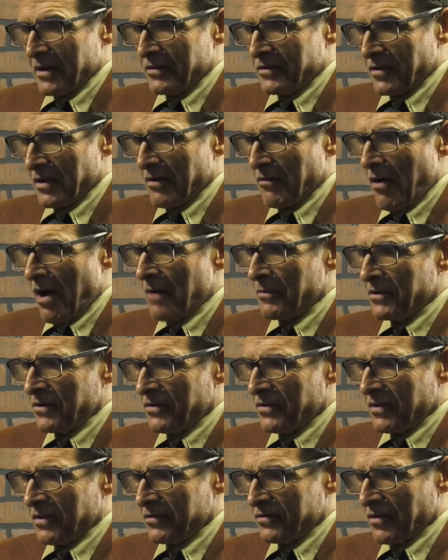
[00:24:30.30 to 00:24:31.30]
so
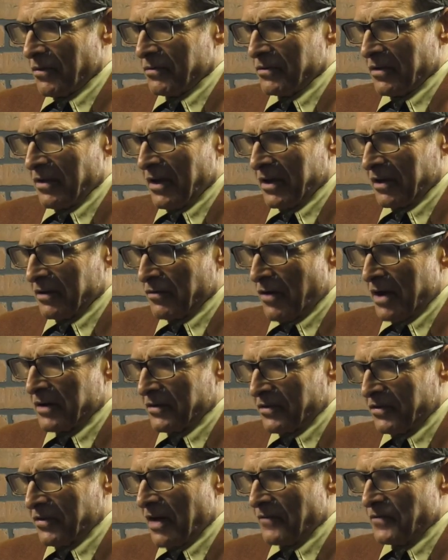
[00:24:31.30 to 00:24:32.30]
like a lot of
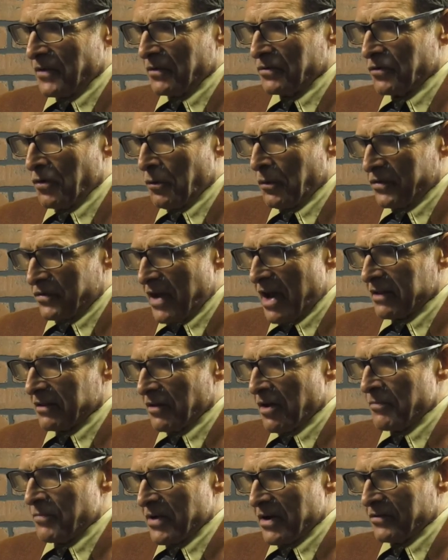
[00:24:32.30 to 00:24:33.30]
the stuff you'll do is ad
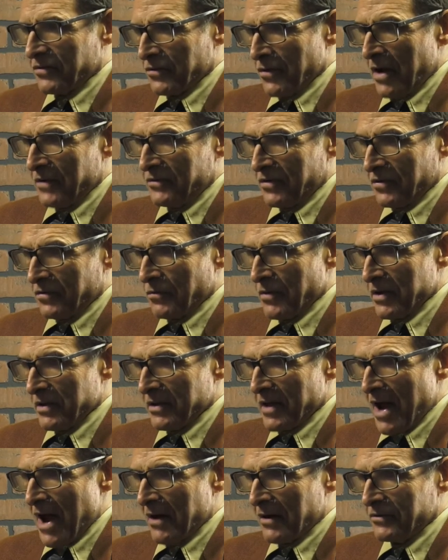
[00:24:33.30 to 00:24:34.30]
libbing. It's not just
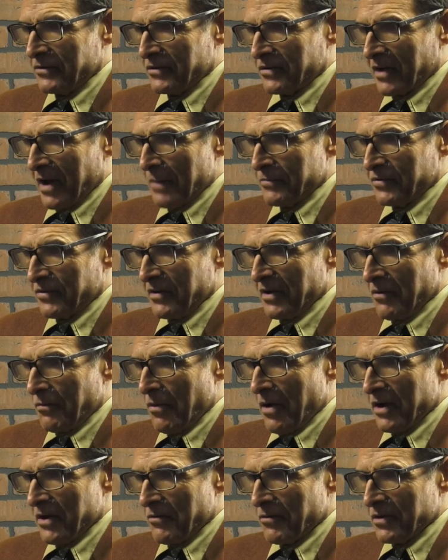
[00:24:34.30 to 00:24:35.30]
written down. It just comes to you
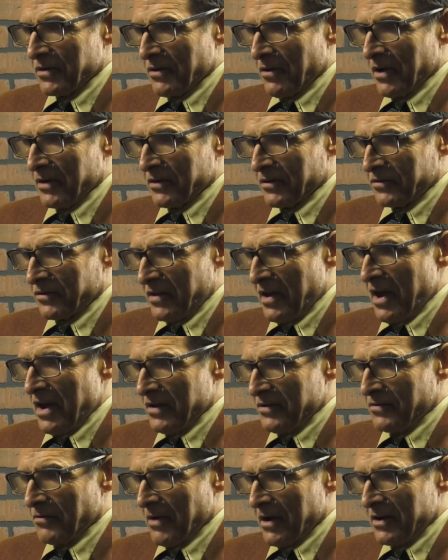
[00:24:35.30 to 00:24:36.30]
while you're on the
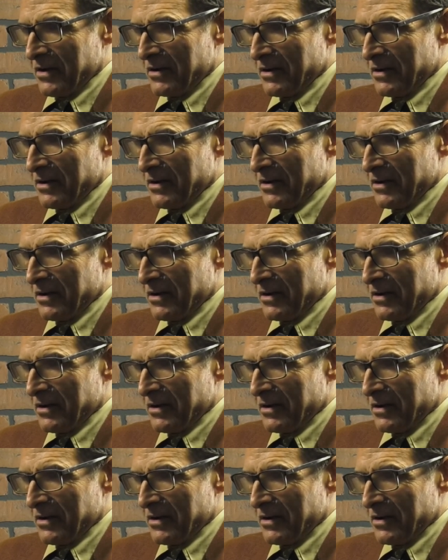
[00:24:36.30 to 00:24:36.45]
stage, right?